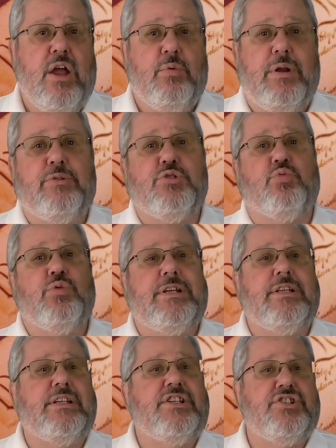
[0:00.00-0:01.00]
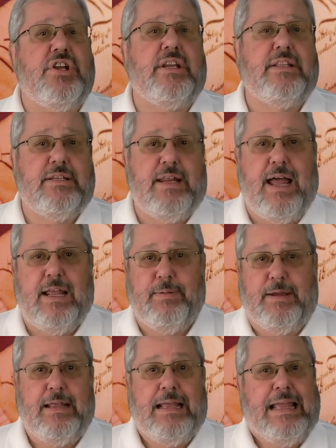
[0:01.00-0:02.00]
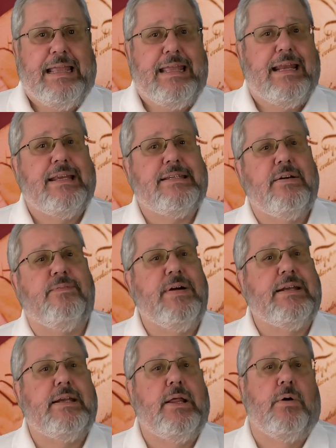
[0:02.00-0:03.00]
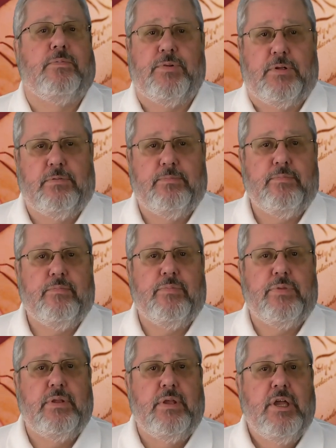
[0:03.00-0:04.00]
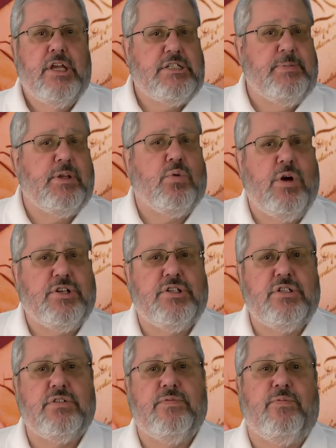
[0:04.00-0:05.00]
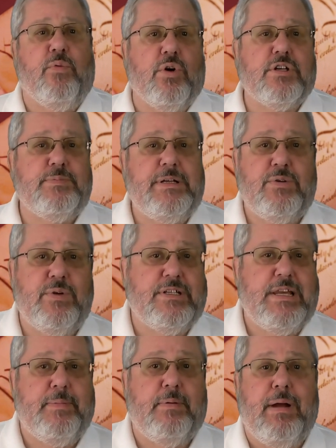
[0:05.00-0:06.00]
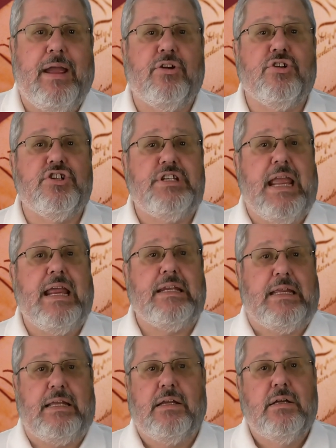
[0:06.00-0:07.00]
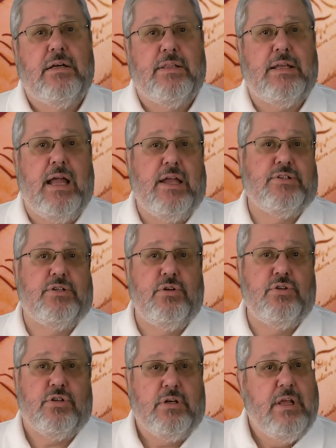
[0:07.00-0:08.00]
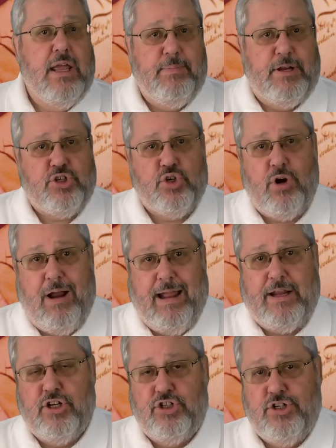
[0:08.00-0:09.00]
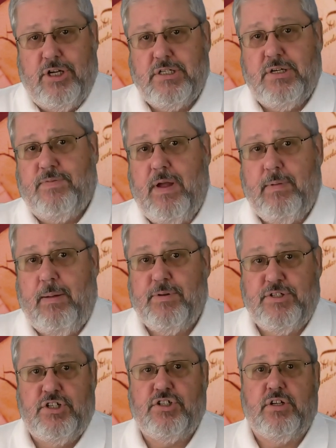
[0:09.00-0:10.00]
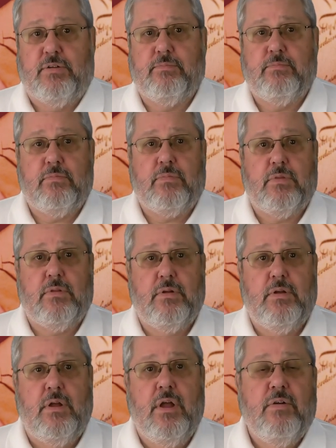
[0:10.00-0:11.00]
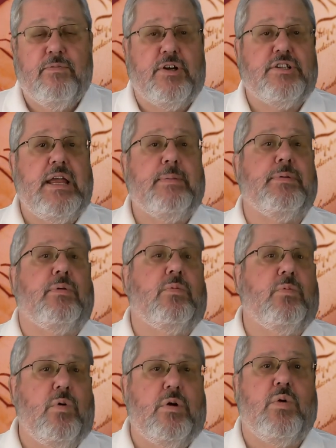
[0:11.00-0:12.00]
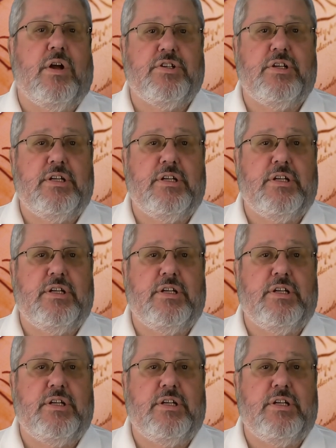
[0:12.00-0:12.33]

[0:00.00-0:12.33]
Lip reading: when I was originally studying the document, yet I still find it helpful. Some of the questions forced me to examine my understanding of the Constitution and make sure I could justify my position. For example, one question